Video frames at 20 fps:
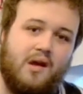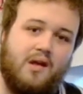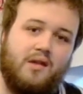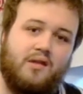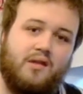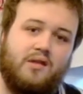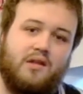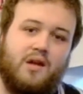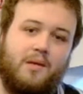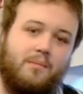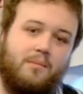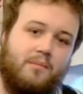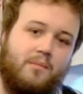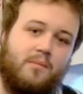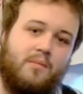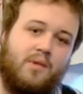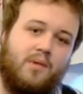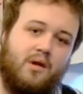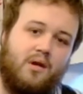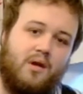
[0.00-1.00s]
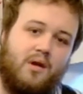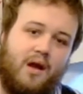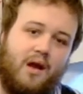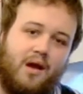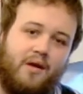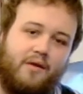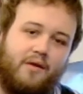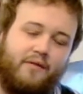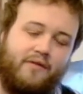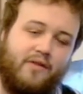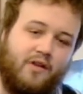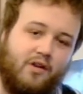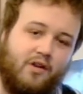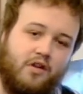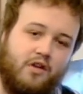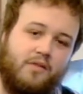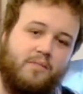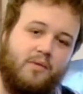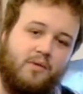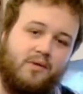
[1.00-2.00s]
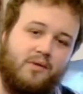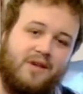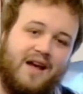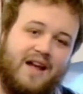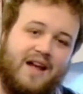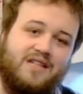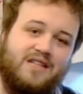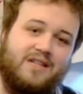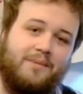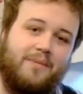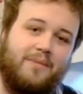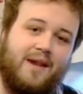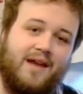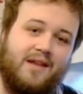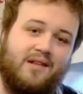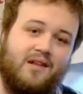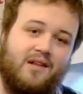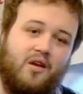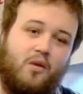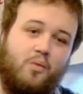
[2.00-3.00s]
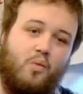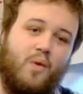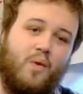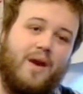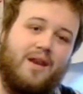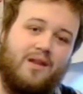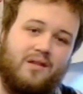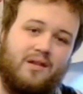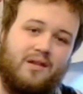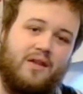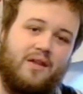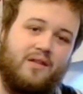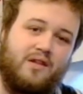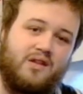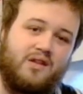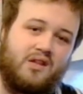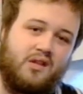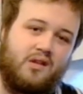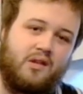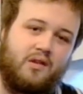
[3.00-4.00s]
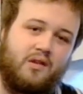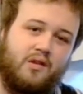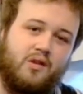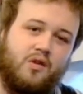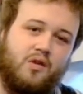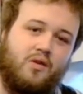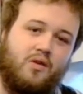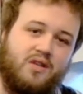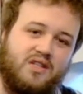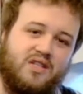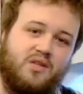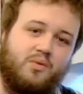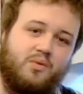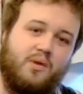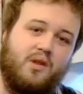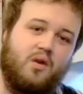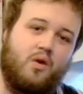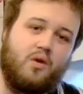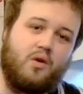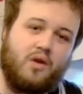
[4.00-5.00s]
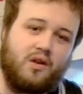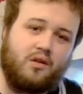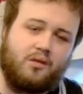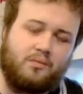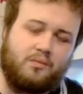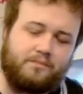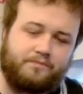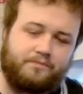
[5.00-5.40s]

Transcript: Some of the Gospels actually place it on Wednesday that Jesus is anointed with oil,